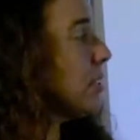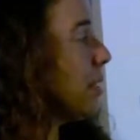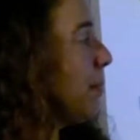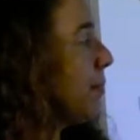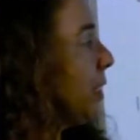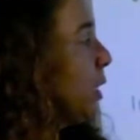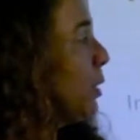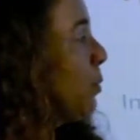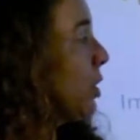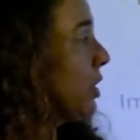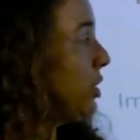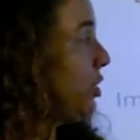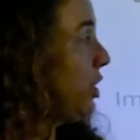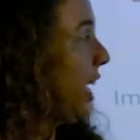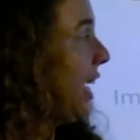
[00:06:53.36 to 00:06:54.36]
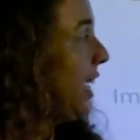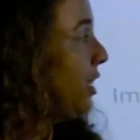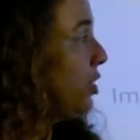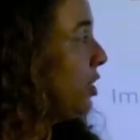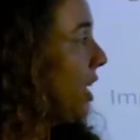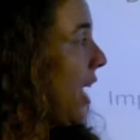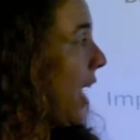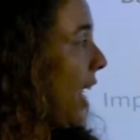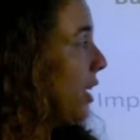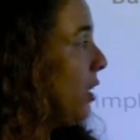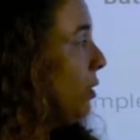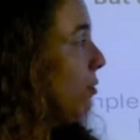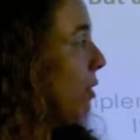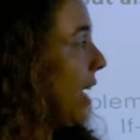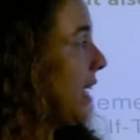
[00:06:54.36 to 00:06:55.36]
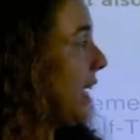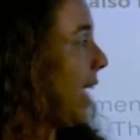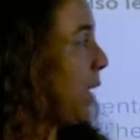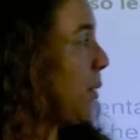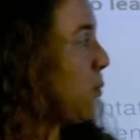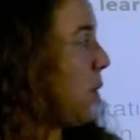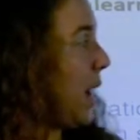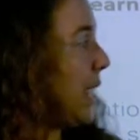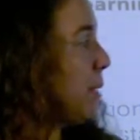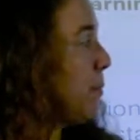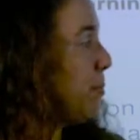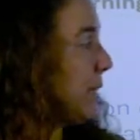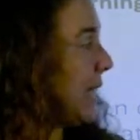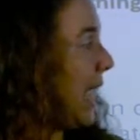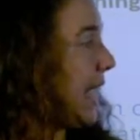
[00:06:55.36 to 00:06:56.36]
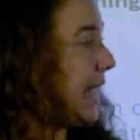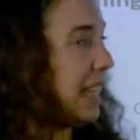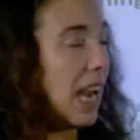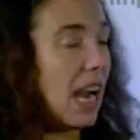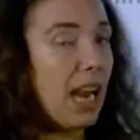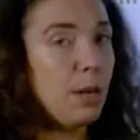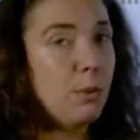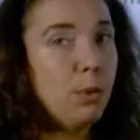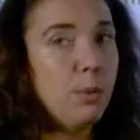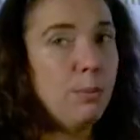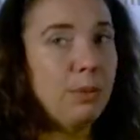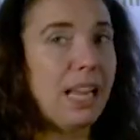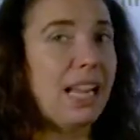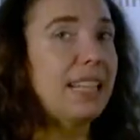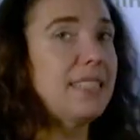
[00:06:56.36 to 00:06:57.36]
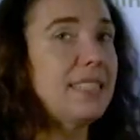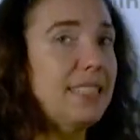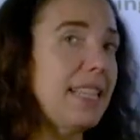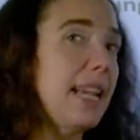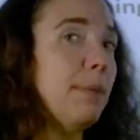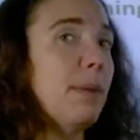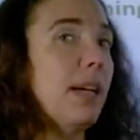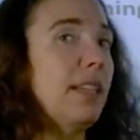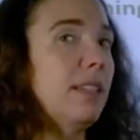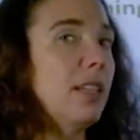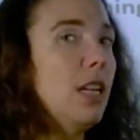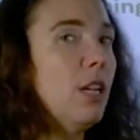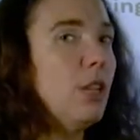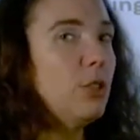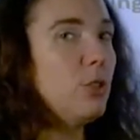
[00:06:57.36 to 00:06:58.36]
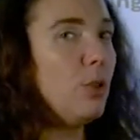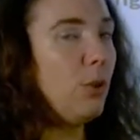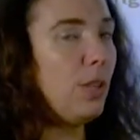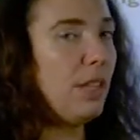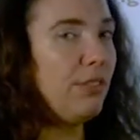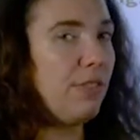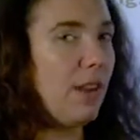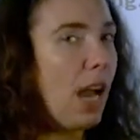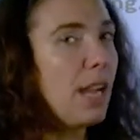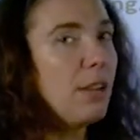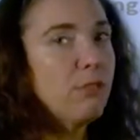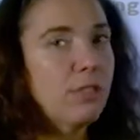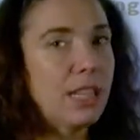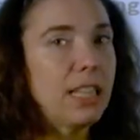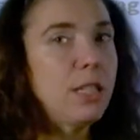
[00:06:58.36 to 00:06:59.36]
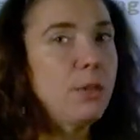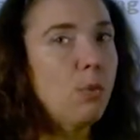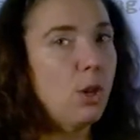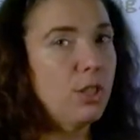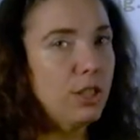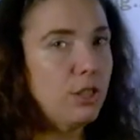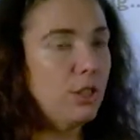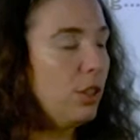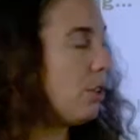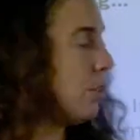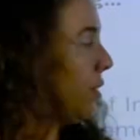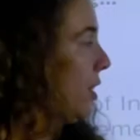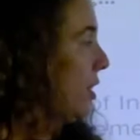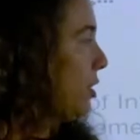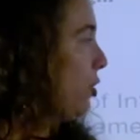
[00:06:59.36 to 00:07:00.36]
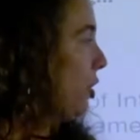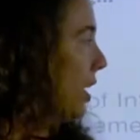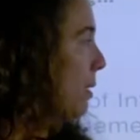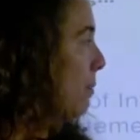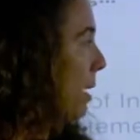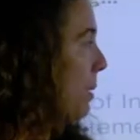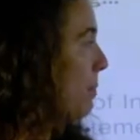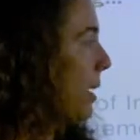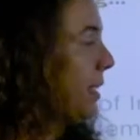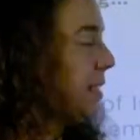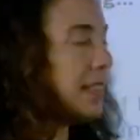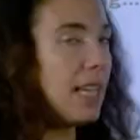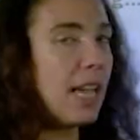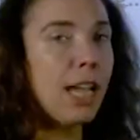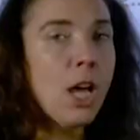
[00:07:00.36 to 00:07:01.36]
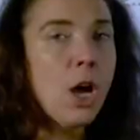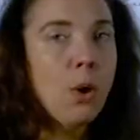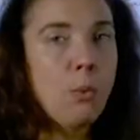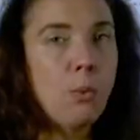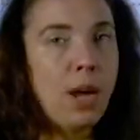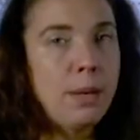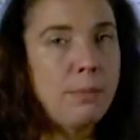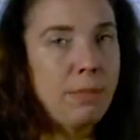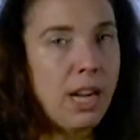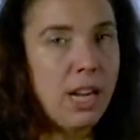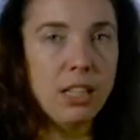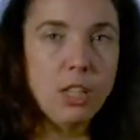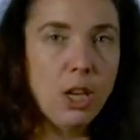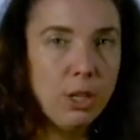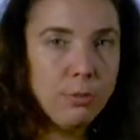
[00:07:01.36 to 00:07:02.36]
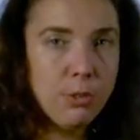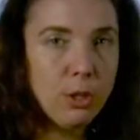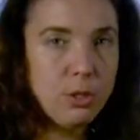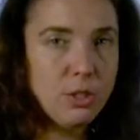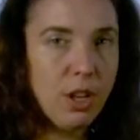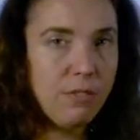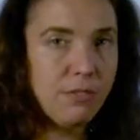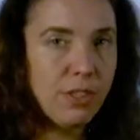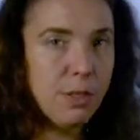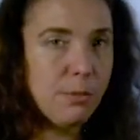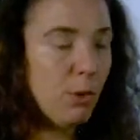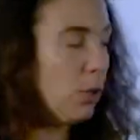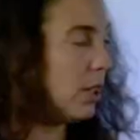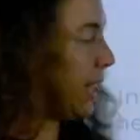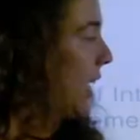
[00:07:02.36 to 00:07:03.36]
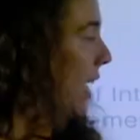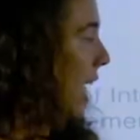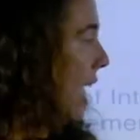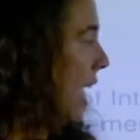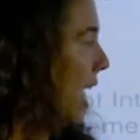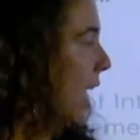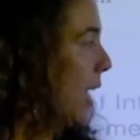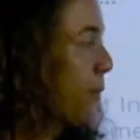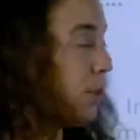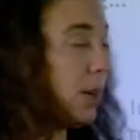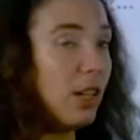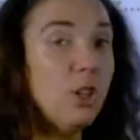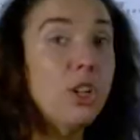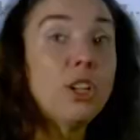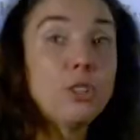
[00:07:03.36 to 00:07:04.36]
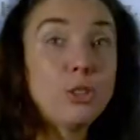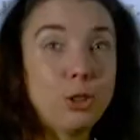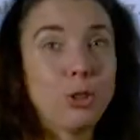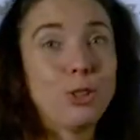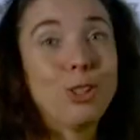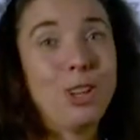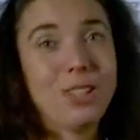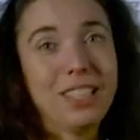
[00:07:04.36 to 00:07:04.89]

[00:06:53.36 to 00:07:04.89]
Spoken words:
something you want to change, and you write a "when blank, I will blank" statement. So if I really wanted to go to the gym, I might say, when my alarm goes off in the morning, I will turn on